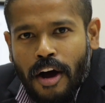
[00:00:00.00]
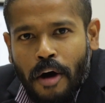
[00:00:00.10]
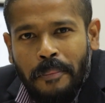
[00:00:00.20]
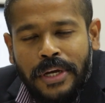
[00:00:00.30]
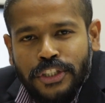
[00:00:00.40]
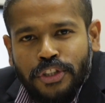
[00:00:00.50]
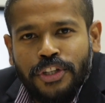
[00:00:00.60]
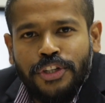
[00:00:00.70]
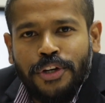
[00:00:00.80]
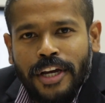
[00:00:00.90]
I've been to
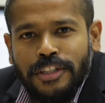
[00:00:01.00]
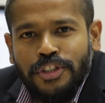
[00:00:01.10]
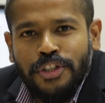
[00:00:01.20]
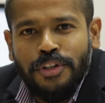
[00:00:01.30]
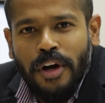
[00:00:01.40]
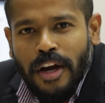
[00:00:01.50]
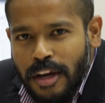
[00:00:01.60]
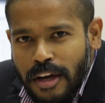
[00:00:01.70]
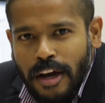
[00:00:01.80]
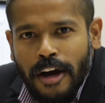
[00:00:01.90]
the UK
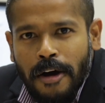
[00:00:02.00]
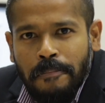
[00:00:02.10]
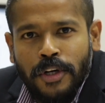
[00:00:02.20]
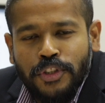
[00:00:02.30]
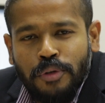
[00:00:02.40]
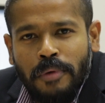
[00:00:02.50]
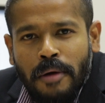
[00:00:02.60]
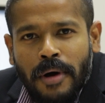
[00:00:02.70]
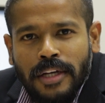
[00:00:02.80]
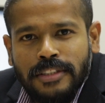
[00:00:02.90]
to pursue
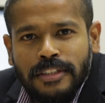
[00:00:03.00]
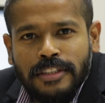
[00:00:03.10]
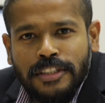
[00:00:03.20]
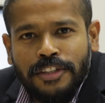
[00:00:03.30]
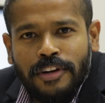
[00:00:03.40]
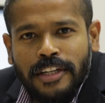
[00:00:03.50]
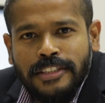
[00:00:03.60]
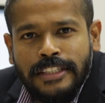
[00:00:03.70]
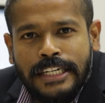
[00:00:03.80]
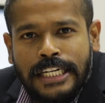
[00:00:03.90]
my Masters in Civil
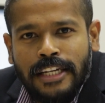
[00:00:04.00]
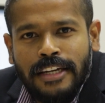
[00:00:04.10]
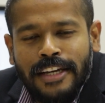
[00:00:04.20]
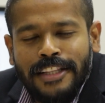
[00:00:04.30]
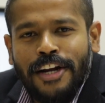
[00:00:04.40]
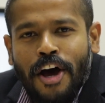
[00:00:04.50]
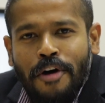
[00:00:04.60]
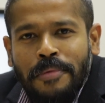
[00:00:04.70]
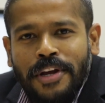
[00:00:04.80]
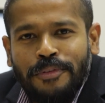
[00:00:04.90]
Engineering. Then
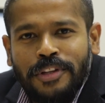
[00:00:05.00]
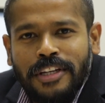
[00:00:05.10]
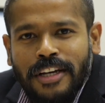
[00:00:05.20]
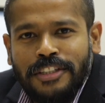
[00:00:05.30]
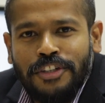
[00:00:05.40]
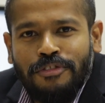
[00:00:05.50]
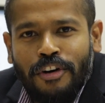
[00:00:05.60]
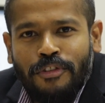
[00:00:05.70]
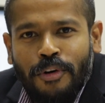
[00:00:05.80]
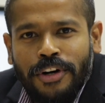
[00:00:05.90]
I've been with industry
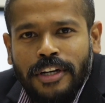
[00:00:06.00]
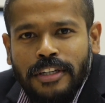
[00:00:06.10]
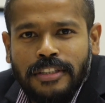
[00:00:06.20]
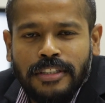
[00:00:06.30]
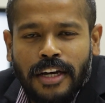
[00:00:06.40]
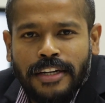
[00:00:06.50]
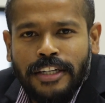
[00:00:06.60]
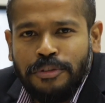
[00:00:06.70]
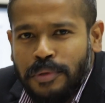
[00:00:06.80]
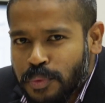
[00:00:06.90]
for 4 years,
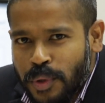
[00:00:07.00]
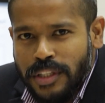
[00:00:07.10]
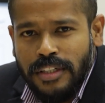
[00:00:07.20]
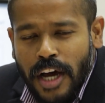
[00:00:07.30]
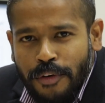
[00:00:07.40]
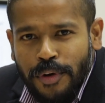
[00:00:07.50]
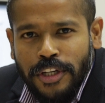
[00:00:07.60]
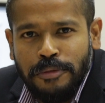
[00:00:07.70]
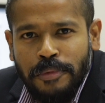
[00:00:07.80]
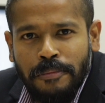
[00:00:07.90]
designing expressways and
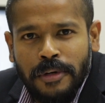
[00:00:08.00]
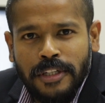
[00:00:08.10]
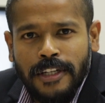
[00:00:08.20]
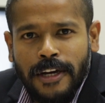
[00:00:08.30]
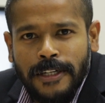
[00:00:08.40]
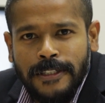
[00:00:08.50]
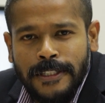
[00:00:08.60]
highways, pavement design and